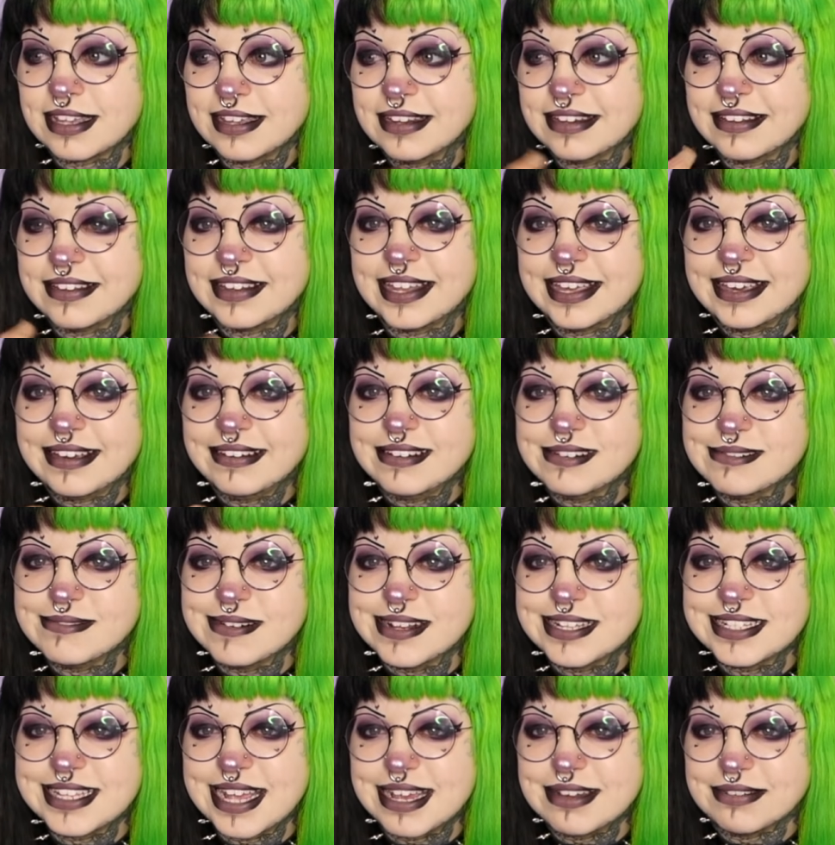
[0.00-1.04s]
I do it like
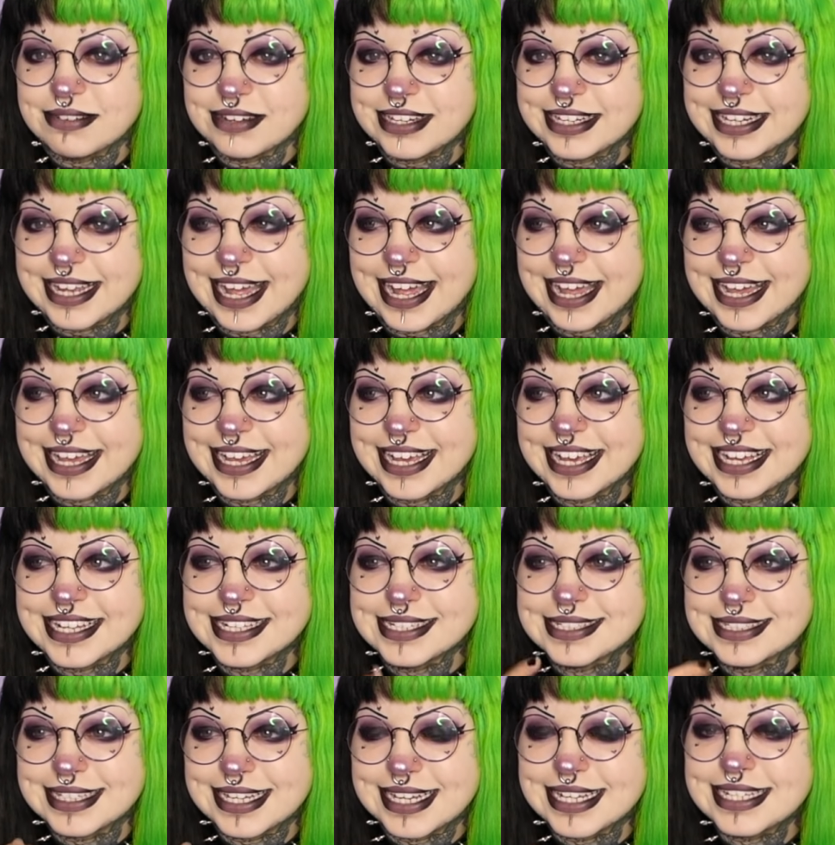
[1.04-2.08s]
almost every day.
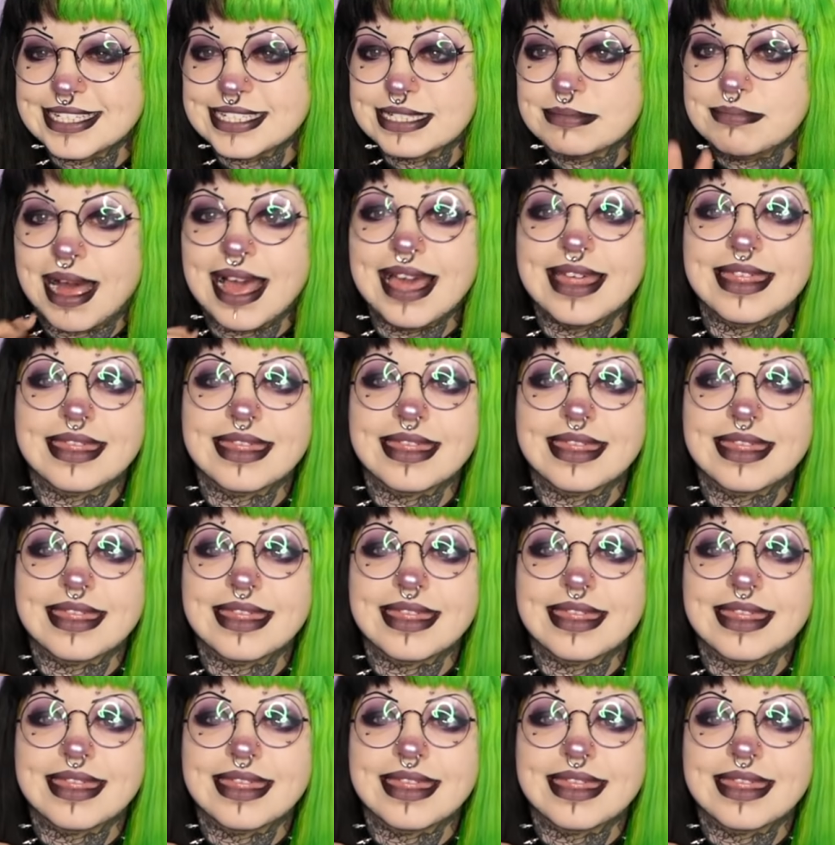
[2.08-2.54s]
It's my